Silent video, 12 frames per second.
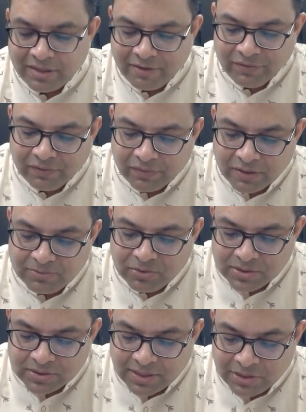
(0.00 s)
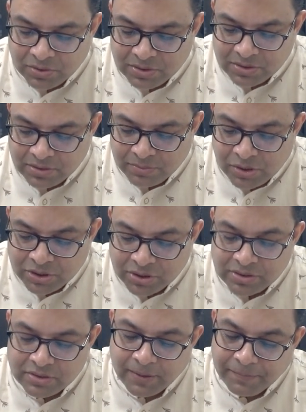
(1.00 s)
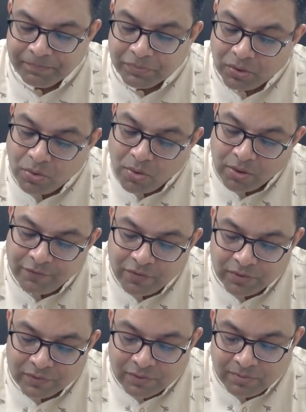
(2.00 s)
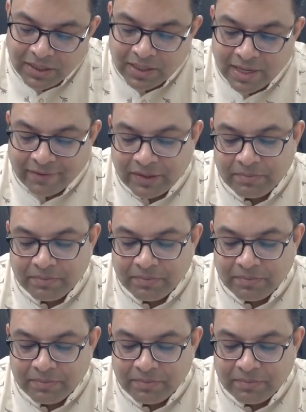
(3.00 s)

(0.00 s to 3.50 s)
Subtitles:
They have given up those sensual stimulations, gone forth from lay life.